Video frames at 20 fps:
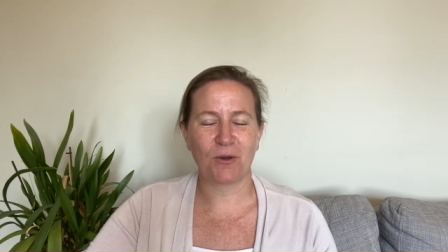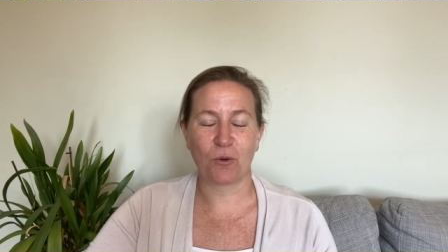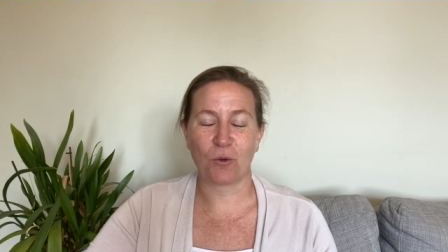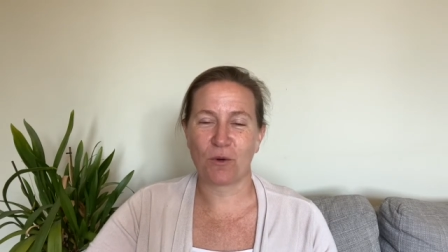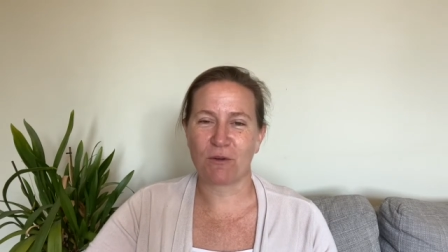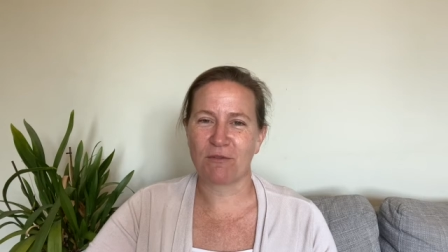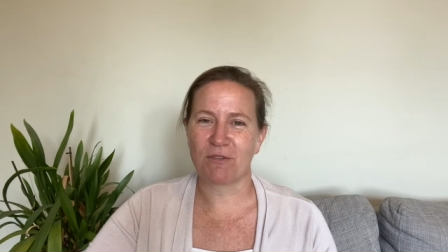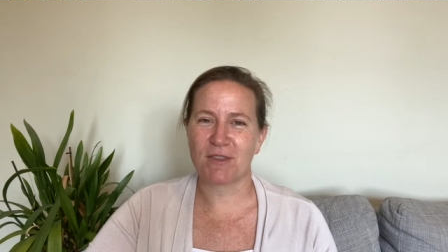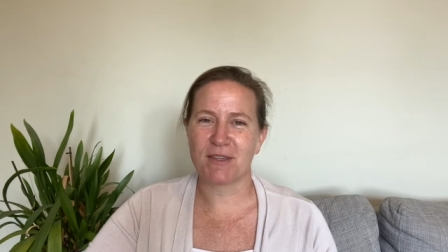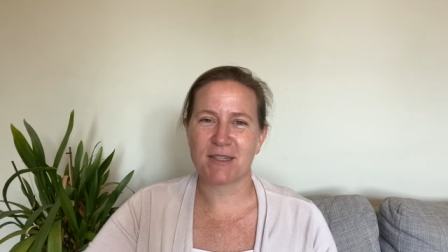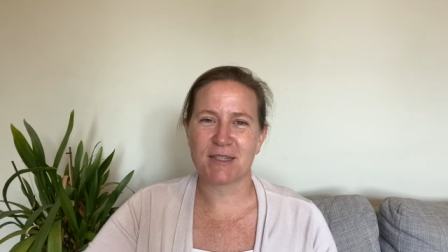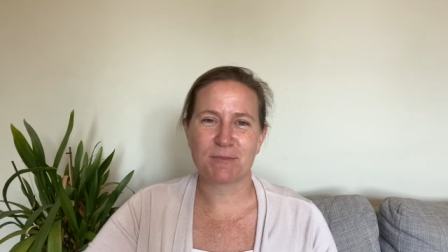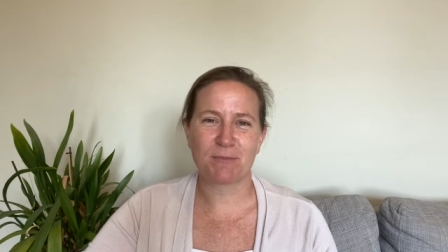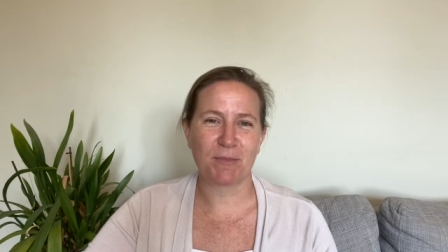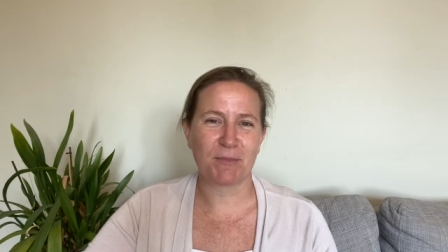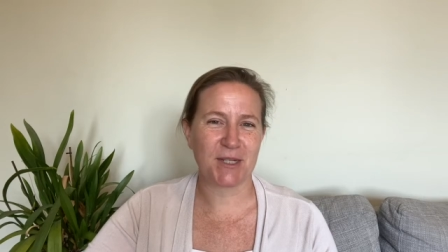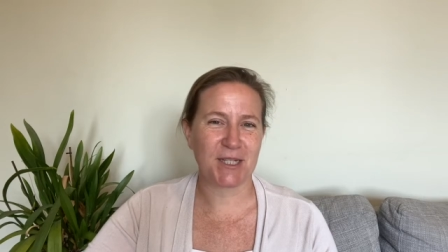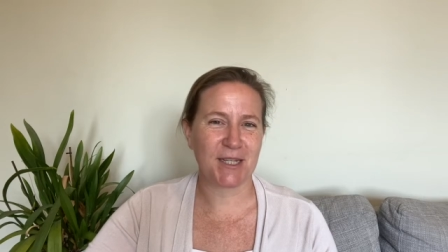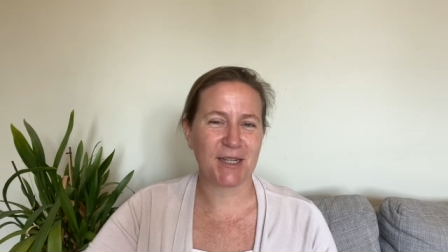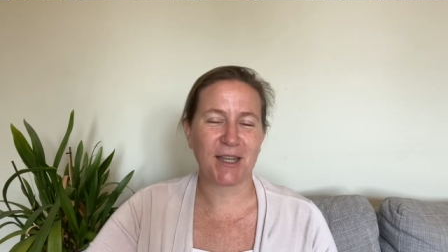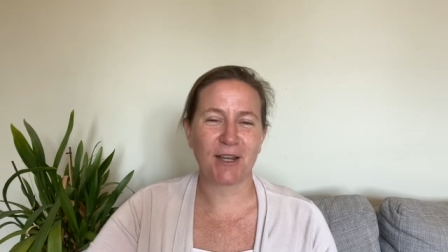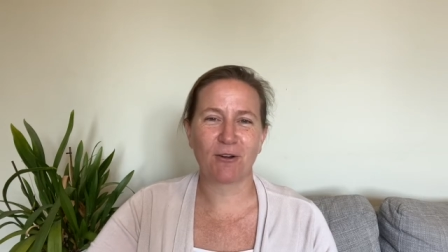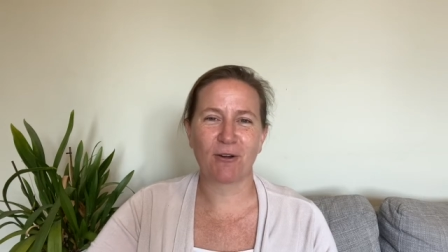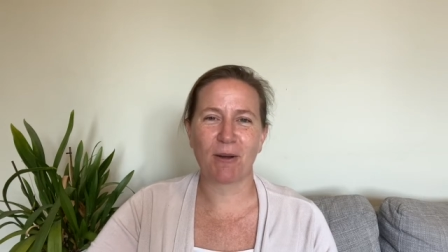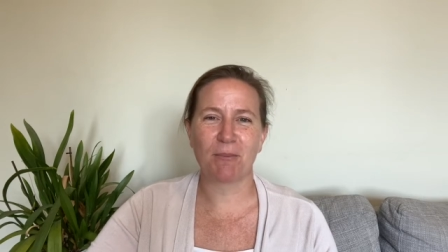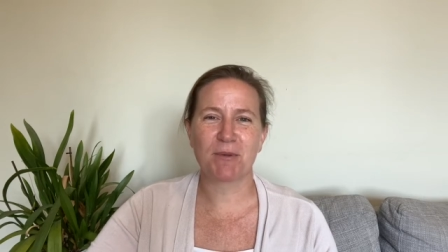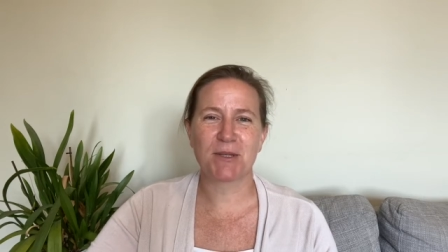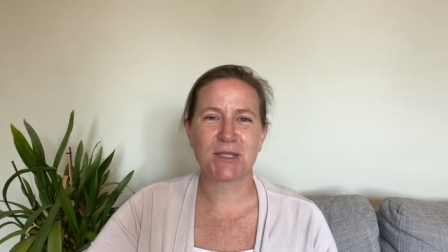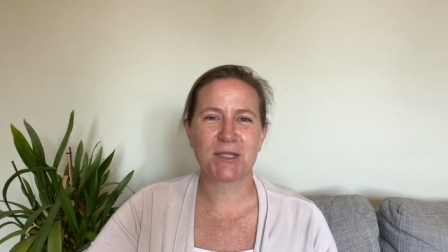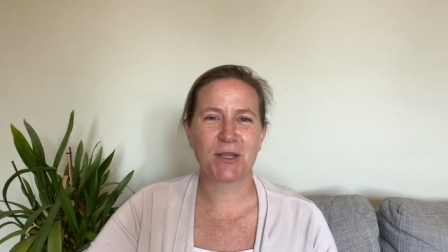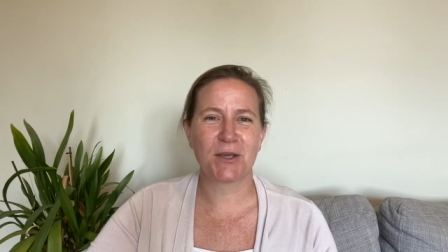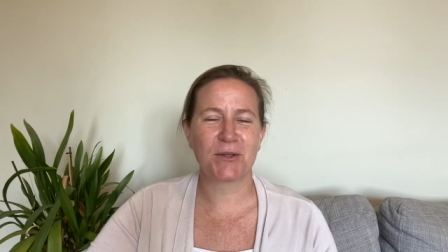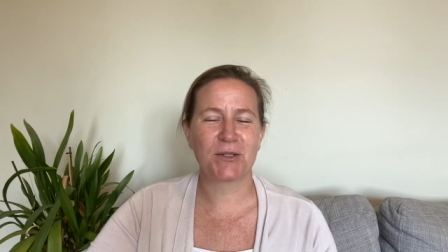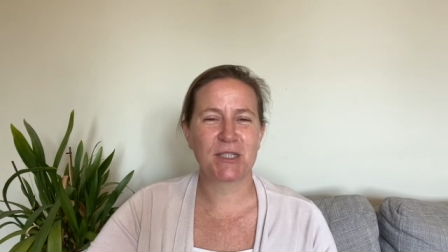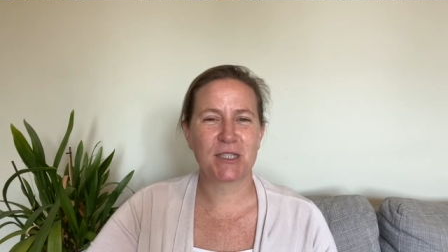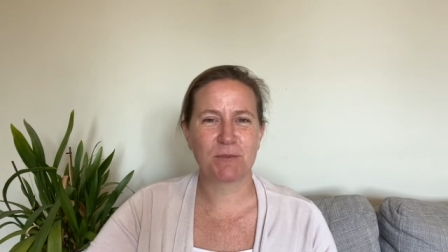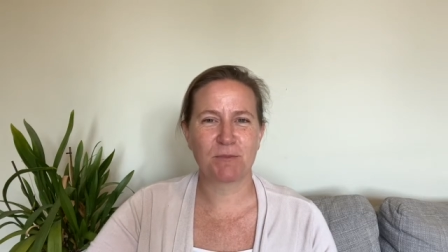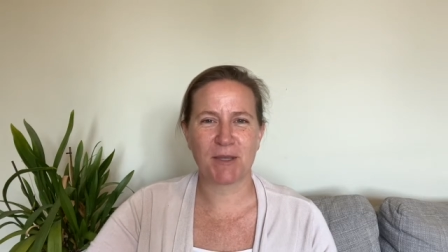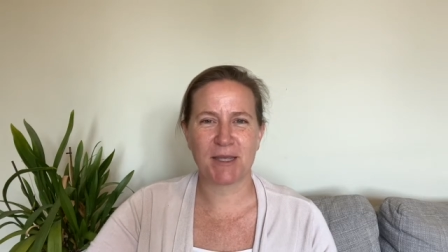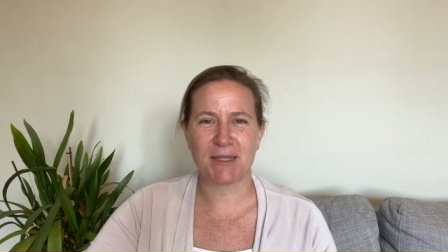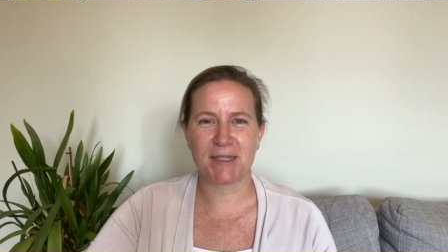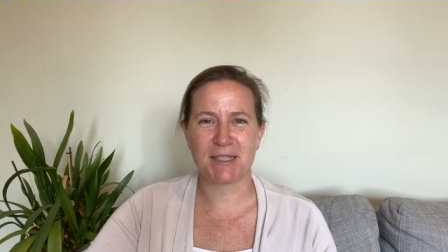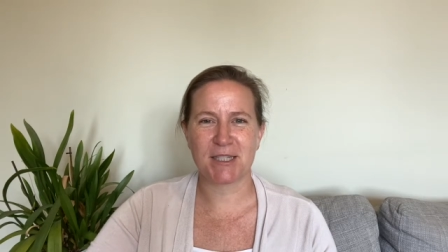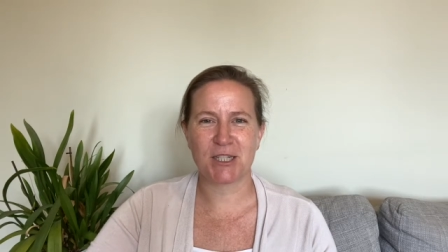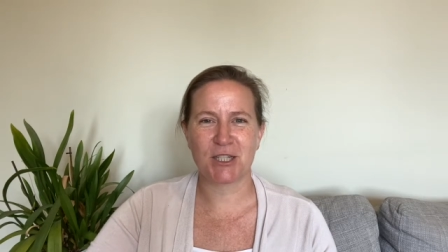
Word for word: or if this particular episode speaks